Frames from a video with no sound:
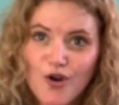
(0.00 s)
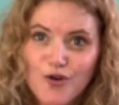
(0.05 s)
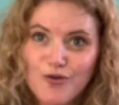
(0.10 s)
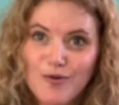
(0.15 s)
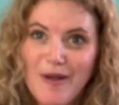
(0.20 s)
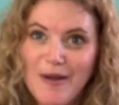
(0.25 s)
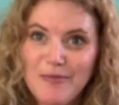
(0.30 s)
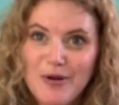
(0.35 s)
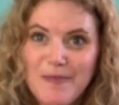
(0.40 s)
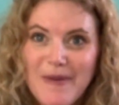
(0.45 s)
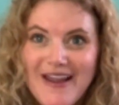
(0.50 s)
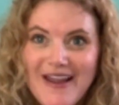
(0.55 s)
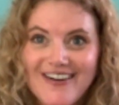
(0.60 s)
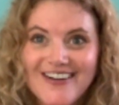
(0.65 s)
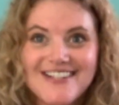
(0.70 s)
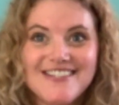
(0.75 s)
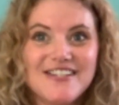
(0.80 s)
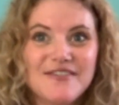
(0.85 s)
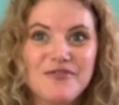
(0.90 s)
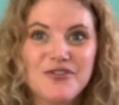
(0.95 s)
Remember,
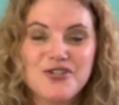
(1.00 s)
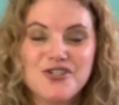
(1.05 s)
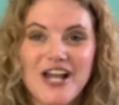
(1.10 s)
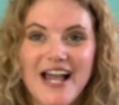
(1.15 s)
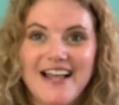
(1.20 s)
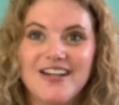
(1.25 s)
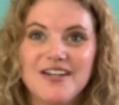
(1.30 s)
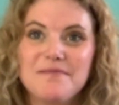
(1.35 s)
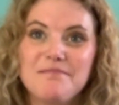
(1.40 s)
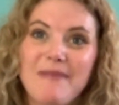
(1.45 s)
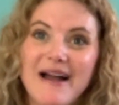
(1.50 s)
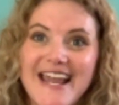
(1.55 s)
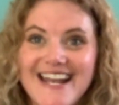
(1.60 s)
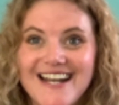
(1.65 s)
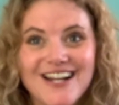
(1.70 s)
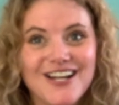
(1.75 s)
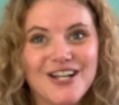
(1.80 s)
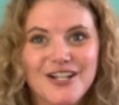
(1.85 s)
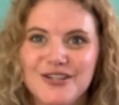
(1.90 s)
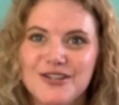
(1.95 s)
parents, if your child
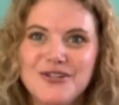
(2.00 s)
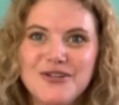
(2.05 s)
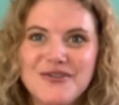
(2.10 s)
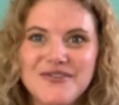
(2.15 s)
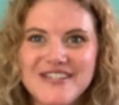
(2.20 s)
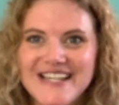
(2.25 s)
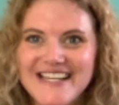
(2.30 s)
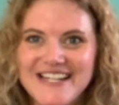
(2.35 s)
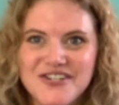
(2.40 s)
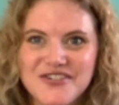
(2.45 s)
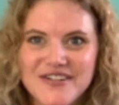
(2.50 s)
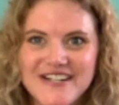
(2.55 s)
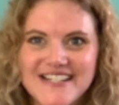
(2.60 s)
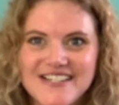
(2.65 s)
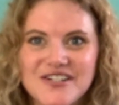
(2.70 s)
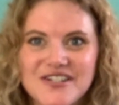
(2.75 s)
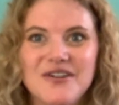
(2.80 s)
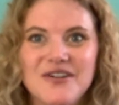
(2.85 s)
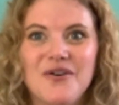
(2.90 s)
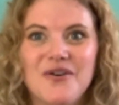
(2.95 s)
might lose
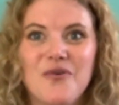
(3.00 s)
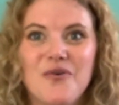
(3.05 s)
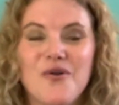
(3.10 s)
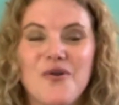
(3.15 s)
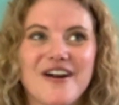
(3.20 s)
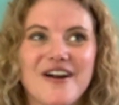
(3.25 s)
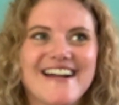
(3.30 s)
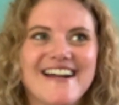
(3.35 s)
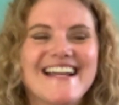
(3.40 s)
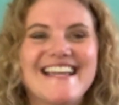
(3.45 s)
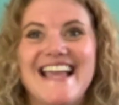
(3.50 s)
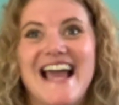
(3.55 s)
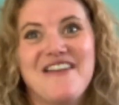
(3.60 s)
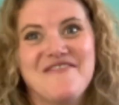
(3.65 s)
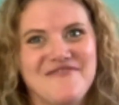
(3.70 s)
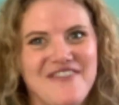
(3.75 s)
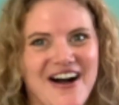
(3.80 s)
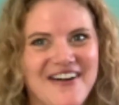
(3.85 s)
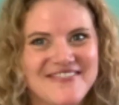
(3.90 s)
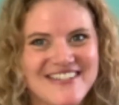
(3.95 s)
interest or get
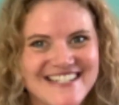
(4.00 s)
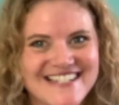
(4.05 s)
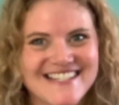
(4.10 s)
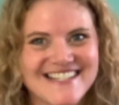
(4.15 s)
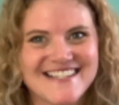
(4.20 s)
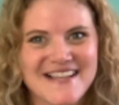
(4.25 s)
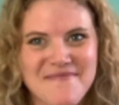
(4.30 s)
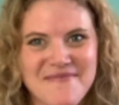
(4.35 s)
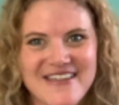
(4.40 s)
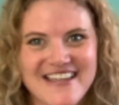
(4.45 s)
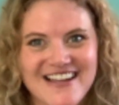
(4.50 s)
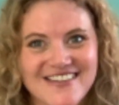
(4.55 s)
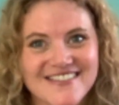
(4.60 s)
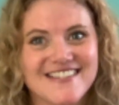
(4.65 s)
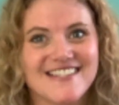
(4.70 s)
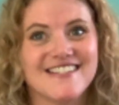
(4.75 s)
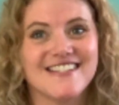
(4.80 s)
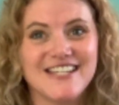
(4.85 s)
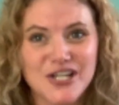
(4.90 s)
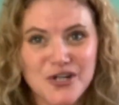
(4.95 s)
involved into something else
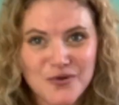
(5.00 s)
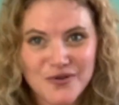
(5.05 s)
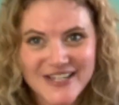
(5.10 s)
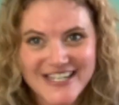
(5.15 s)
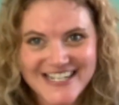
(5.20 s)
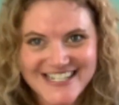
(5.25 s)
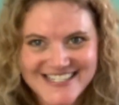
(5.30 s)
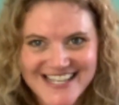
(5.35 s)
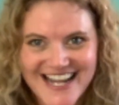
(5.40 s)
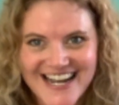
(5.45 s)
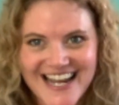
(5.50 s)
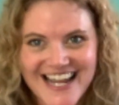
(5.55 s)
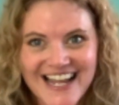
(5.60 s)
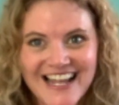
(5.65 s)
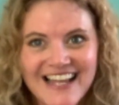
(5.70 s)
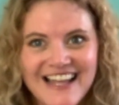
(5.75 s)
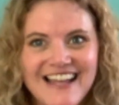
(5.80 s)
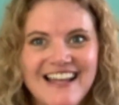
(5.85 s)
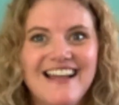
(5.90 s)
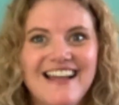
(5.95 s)
that's equally
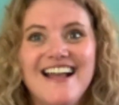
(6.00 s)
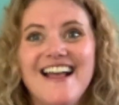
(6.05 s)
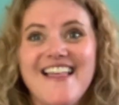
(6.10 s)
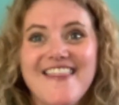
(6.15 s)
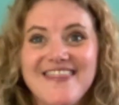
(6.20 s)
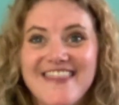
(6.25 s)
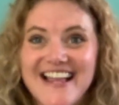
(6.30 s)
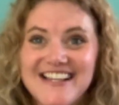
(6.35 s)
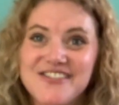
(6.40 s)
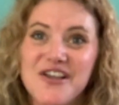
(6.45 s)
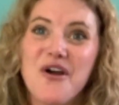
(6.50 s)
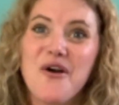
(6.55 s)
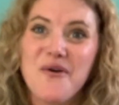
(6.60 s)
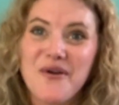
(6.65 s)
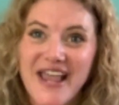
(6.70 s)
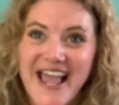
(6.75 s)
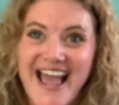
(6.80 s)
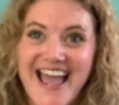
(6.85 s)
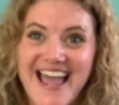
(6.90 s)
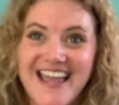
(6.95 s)
exciting, that's
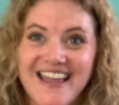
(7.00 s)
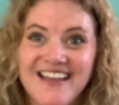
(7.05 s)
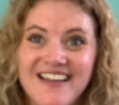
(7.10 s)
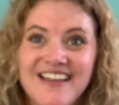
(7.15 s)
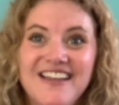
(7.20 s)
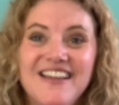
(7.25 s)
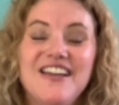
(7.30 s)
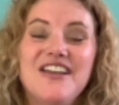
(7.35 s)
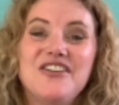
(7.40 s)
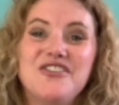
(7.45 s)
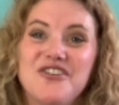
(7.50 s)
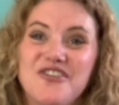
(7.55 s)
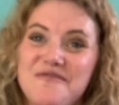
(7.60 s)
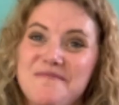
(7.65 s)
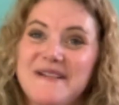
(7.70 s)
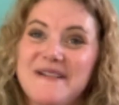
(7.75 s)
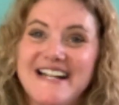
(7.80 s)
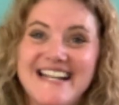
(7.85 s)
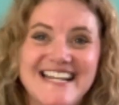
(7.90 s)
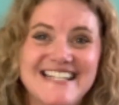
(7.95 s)
okay. You'll
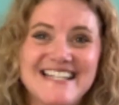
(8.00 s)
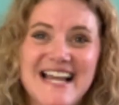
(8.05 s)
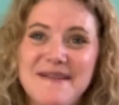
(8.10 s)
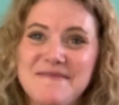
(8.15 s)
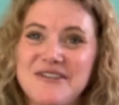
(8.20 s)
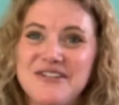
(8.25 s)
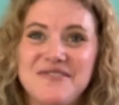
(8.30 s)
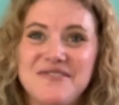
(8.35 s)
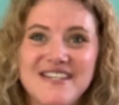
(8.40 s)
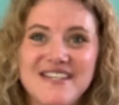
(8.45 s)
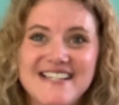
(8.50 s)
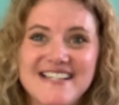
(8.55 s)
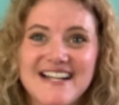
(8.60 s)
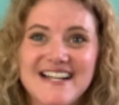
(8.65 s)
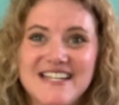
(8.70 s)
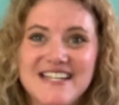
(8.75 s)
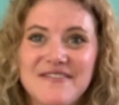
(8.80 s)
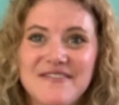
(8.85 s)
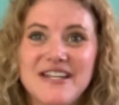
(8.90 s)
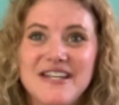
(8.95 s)
have plenty of time to do these
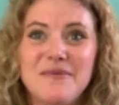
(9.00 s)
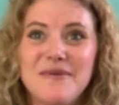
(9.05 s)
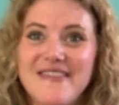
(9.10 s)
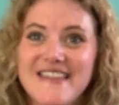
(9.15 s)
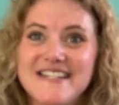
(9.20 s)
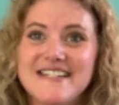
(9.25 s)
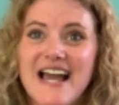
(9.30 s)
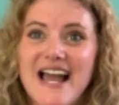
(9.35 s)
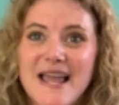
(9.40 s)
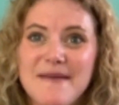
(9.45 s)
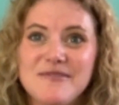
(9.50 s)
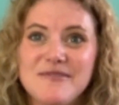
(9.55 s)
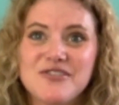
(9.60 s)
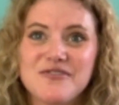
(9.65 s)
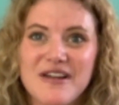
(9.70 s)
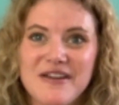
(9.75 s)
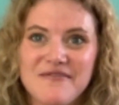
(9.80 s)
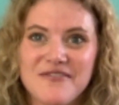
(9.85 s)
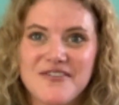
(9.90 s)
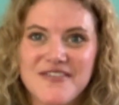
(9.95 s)
activities when the time is
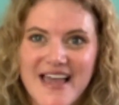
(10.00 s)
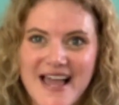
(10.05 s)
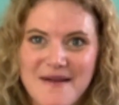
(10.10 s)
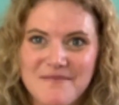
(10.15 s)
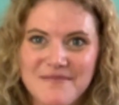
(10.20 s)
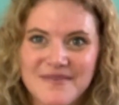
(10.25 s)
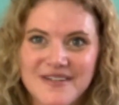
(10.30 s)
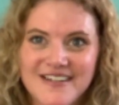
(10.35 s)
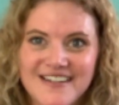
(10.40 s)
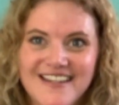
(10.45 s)
right for them.